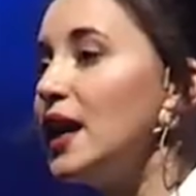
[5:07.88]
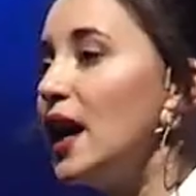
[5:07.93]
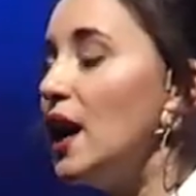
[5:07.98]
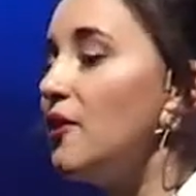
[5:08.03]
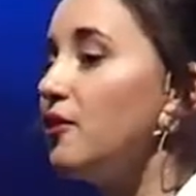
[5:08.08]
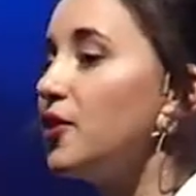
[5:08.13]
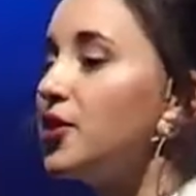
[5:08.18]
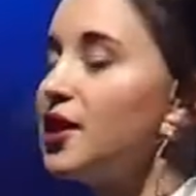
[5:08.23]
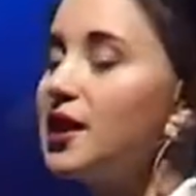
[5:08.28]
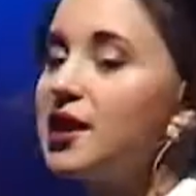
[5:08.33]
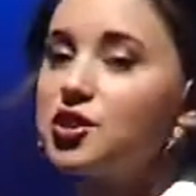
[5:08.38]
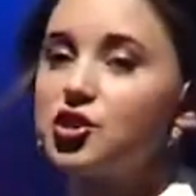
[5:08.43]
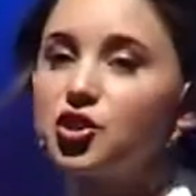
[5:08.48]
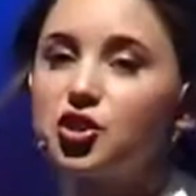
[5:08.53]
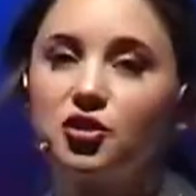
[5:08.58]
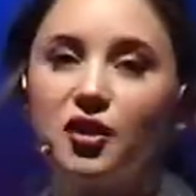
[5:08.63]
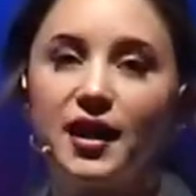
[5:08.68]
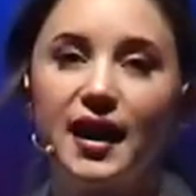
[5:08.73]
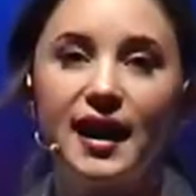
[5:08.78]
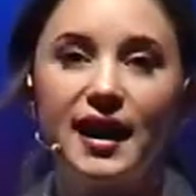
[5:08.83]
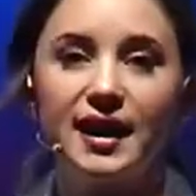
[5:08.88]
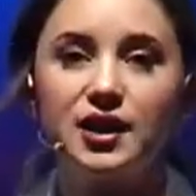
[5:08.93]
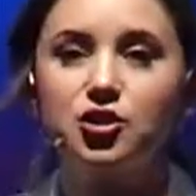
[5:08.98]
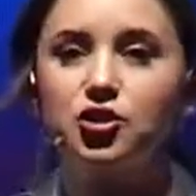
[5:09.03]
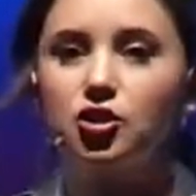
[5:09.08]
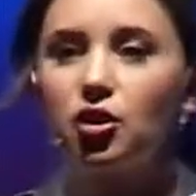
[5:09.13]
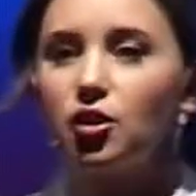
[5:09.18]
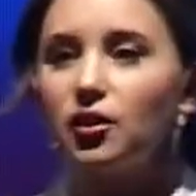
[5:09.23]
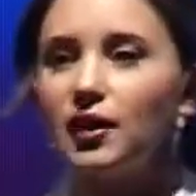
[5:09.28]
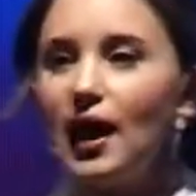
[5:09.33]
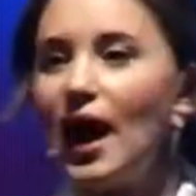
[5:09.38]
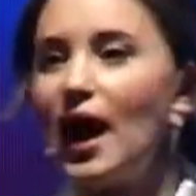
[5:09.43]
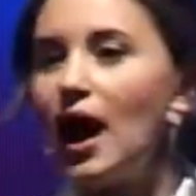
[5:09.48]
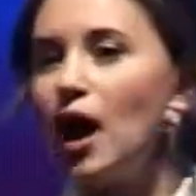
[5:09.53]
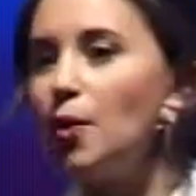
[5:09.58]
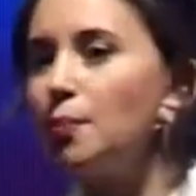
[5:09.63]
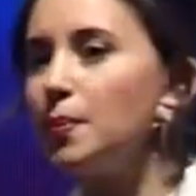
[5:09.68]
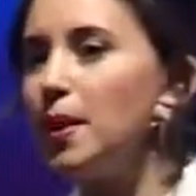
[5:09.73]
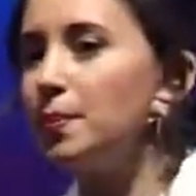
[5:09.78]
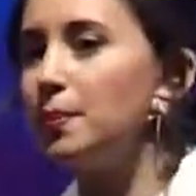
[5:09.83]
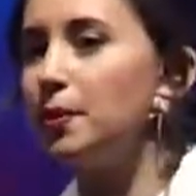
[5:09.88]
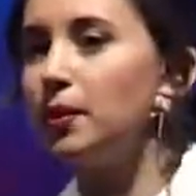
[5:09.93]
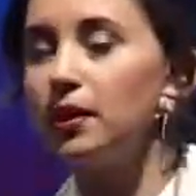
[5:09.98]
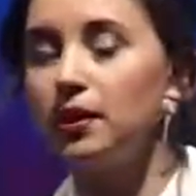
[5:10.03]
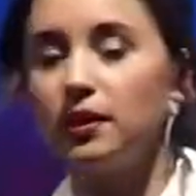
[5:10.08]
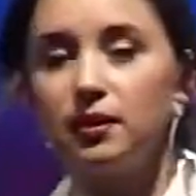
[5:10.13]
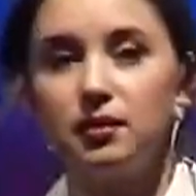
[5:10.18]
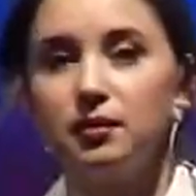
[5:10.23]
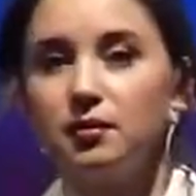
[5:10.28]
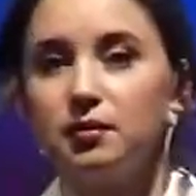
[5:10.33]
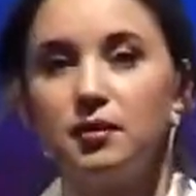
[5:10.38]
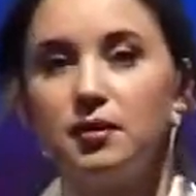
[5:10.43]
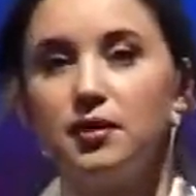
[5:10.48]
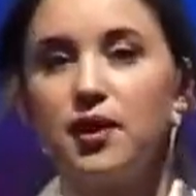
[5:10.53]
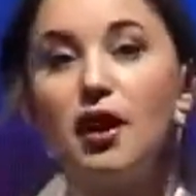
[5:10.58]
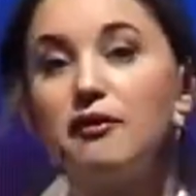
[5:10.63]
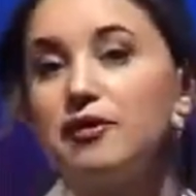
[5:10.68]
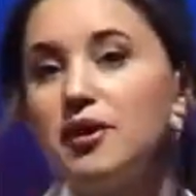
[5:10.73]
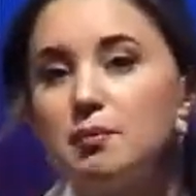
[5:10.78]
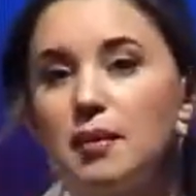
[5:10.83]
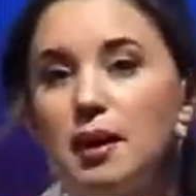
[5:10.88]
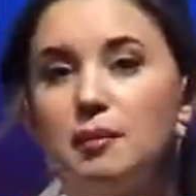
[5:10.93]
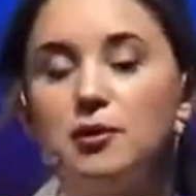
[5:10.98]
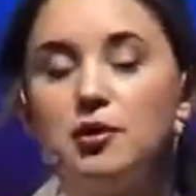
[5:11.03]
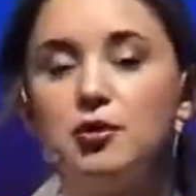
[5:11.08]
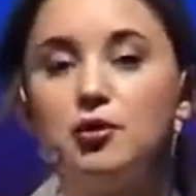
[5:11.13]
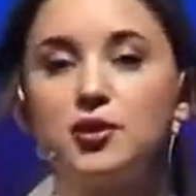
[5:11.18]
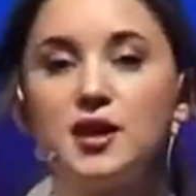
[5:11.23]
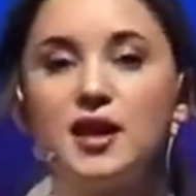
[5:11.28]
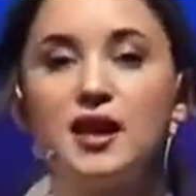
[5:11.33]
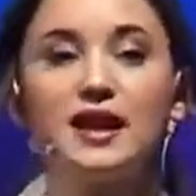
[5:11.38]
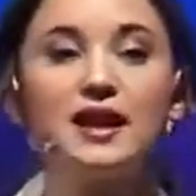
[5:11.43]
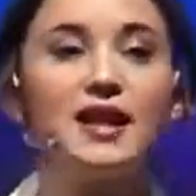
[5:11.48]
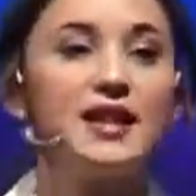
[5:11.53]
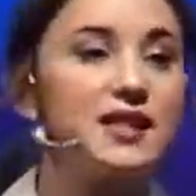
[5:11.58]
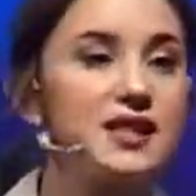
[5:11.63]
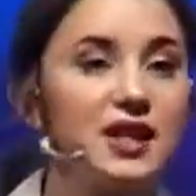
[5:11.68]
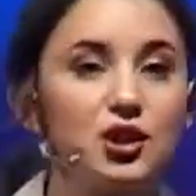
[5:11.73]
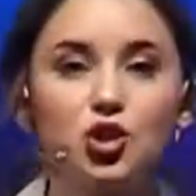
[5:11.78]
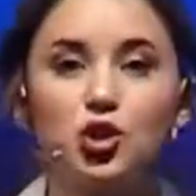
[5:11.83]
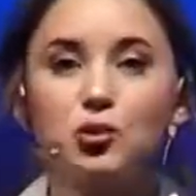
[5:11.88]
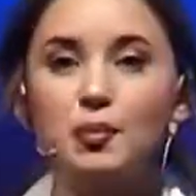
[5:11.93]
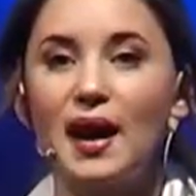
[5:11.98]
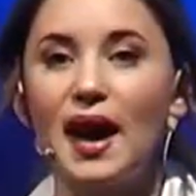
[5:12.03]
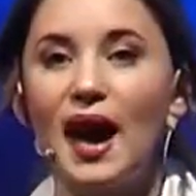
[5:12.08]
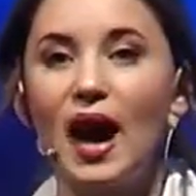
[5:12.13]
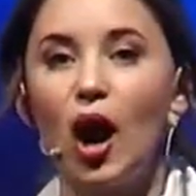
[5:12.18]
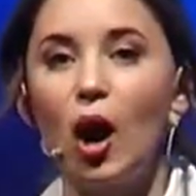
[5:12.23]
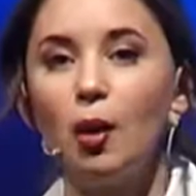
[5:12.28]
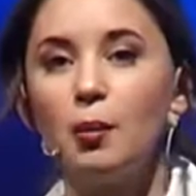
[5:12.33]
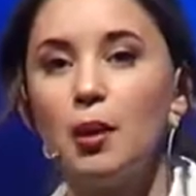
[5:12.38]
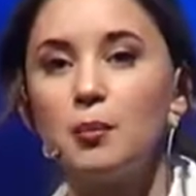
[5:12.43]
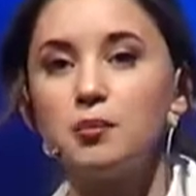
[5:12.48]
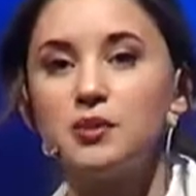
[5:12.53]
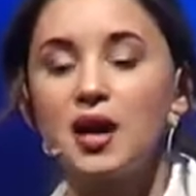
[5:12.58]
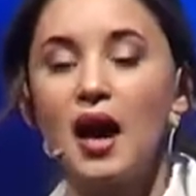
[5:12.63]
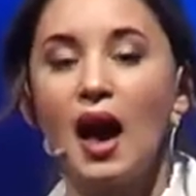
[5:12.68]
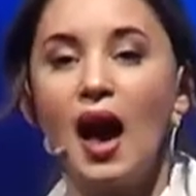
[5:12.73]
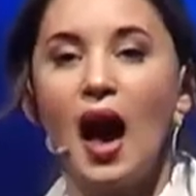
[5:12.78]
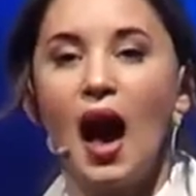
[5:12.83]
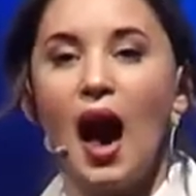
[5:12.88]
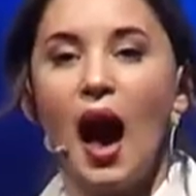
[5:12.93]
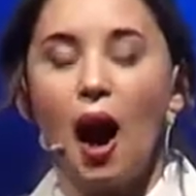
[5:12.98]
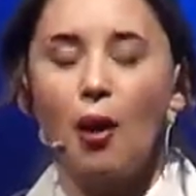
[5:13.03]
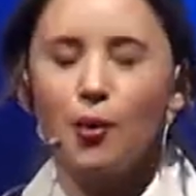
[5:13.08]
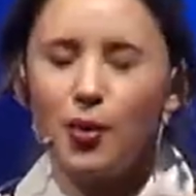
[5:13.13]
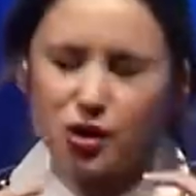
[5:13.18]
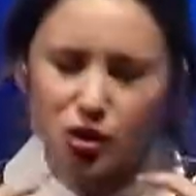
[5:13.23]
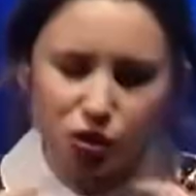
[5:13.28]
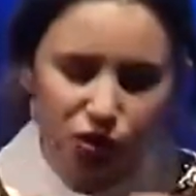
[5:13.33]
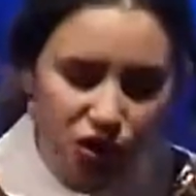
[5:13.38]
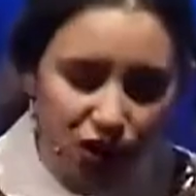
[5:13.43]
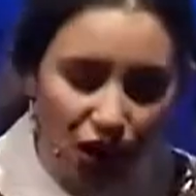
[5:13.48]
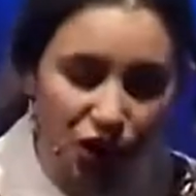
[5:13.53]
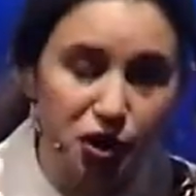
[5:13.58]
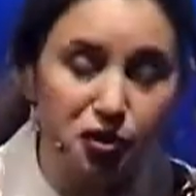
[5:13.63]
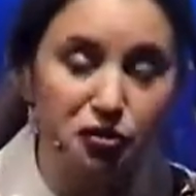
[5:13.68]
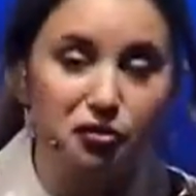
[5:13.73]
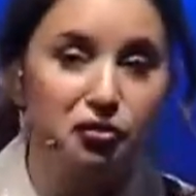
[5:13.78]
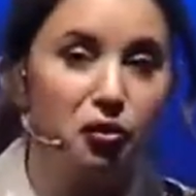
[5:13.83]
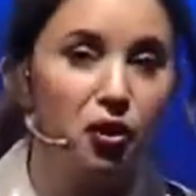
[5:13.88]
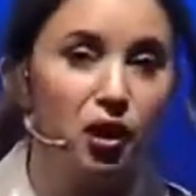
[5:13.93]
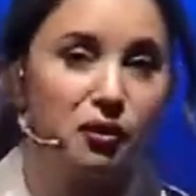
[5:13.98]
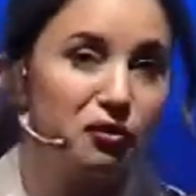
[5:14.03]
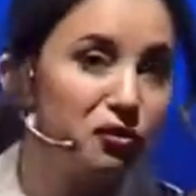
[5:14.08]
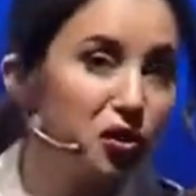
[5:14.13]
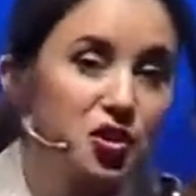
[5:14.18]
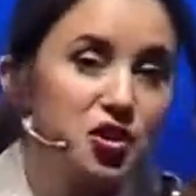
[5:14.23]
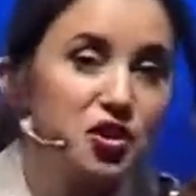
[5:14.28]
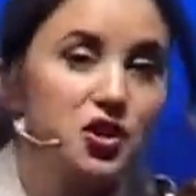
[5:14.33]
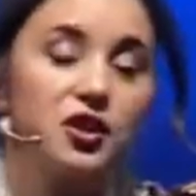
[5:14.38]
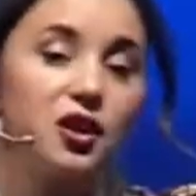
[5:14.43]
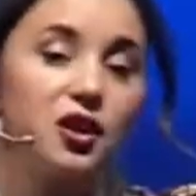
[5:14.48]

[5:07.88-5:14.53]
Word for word: Everything is great, sold out, people loving my music, listening to my albums. I was such a, fortunate